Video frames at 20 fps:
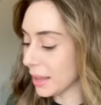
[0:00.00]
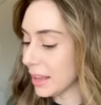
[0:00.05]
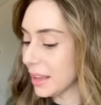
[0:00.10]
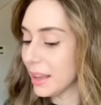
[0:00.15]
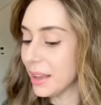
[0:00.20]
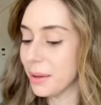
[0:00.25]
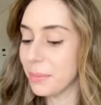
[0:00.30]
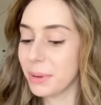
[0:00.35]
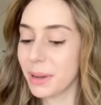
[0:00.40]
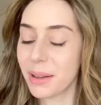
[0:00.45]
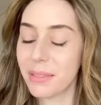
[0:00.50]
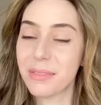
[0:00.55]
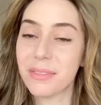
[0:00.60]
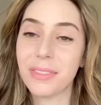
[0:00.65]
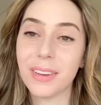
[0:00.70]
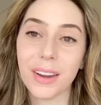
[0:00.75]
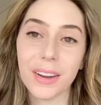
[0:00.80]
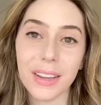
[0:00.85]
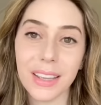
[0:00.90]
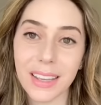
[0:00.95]
But I'm
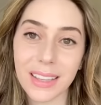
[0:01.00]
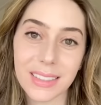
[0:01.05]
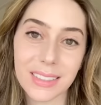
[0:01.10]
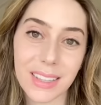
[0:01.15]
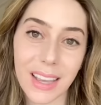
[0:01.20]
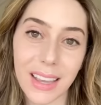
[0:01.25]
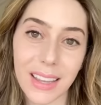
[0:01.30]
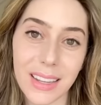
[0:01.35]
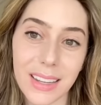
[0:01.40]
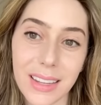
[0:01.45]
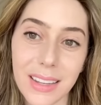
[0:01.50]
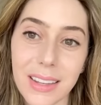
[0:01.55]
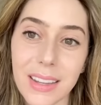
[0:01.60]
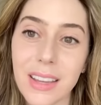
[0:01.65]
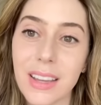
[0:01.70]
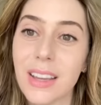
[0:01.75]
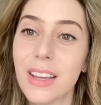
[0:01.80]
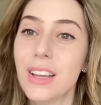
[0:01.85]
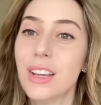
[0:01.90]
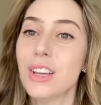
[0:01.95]
very excited.
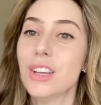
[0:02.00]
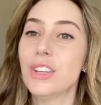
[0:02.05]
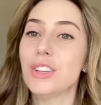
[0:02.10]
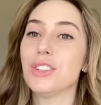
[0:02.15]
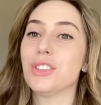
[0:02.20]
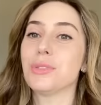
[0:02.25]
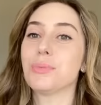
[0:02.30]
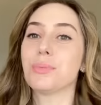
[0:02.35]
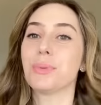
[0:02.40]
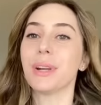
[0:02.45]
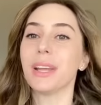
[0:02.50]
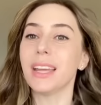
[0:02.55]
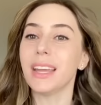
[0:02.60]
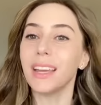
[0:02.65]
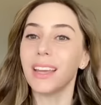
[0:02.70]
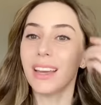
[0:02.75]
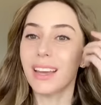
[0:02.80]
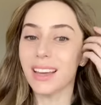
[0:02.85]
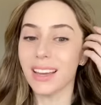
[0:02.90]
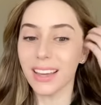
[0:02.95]

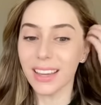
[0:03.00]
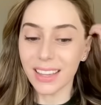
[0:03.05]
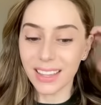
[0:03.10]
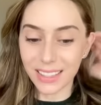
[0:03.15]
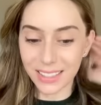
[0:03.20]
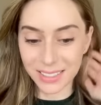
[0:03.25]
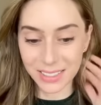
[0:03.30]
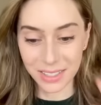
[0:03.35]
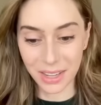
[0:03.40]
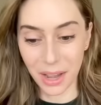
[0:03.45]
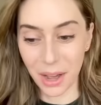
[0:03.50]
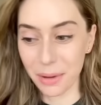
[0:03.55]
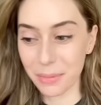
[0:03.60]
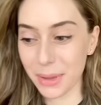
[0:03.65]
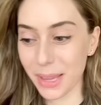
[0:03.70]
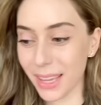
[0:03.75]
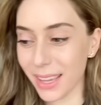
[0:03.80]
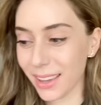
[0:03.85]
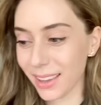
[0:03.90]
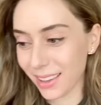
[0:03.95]
Spring is
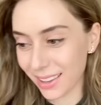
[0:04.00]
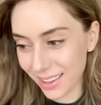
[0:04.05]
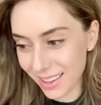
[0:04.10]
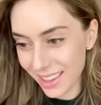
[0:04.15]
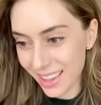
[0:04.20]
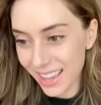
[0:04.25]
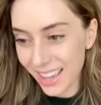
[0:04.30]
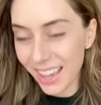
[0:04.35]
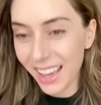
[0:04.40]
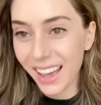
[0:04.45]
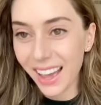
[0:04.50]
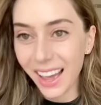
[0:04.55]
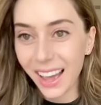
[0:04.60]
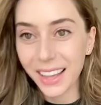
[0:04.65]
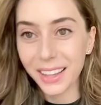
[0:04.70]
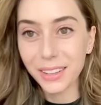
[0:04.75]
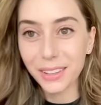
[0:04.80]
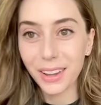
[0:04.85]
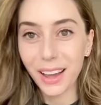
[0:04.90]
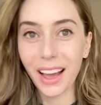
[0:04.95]
coming
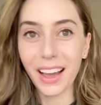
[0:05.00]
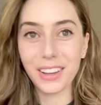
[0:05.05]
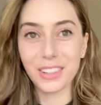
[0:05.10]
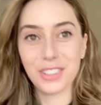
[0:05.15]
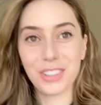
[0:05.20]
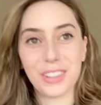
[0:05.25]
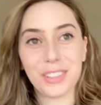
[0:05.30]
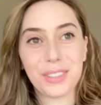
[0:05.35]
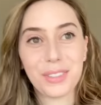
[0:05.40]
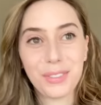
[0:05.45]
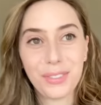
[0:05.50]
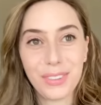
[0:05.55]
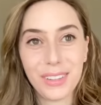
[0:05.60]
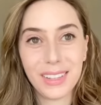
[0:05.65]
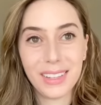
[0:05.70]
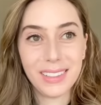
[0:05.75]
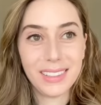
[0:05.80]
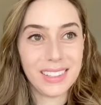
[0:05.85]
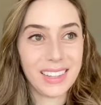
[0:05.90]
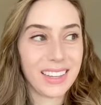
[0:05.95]
and I just
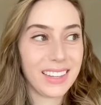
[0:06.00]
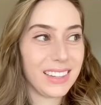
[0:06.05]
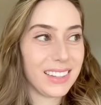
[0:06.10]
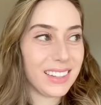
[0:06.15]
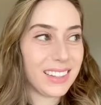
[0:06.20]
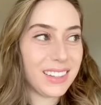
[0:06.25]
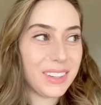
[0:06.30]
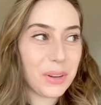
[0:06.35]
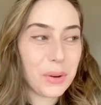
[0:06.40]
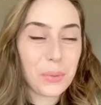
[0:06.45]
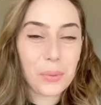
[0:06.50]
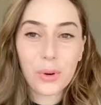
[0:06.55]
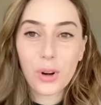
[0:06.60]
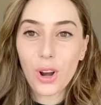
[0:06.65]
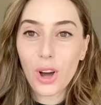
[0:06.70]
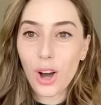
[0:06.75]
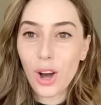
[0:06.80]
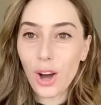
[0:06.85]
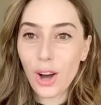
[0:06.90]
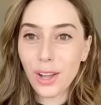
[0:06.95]
feel like we're
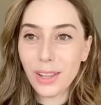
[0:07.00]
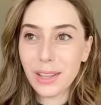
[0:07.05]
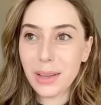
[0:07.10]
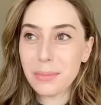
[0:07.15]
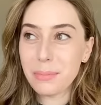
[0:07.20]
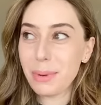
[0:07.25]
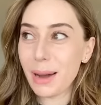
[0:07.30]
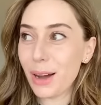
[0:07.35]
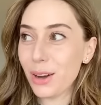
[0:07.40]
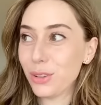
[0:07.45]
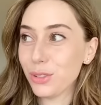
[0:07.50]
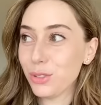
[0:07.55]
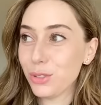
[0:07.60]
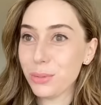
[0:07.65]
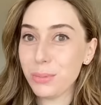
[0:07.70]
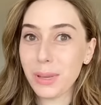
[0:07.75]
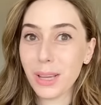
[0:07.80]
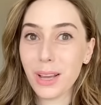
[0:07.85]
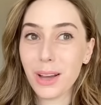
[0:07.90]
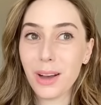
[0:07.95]
all about to
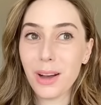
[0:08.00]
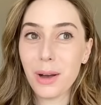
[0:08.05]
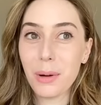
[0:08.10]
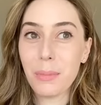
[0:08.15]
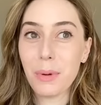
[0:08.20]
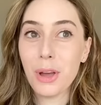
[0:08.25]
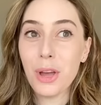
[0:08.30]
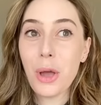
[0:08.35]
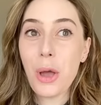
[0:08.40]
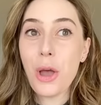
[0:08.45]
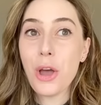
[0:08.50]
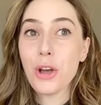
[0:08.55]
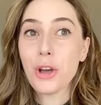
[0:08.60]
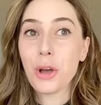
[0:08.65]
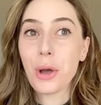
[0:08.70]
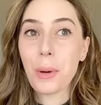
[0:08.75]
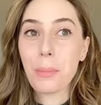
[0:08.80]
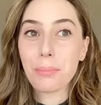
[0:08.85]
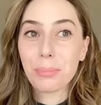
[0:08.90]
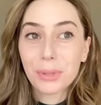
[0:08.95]
become
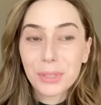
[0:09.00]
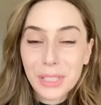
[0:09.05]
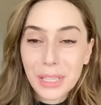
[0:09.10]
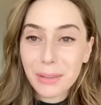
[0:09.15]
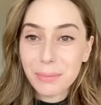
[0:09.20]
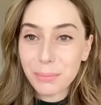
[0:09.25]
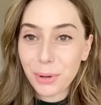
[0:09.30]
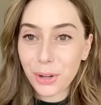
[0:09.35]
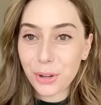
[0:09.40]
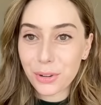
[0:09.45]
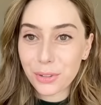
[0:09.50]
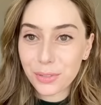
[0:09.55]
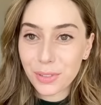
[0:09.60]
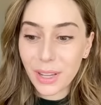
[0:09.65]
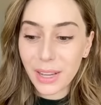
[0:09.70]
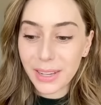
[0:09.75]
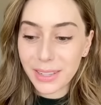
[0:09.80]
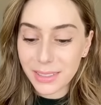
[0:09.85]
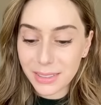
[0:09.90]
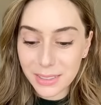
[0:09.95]
complete
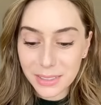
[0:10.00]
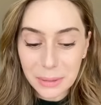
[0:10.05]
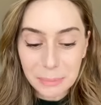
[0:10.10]
butterflies.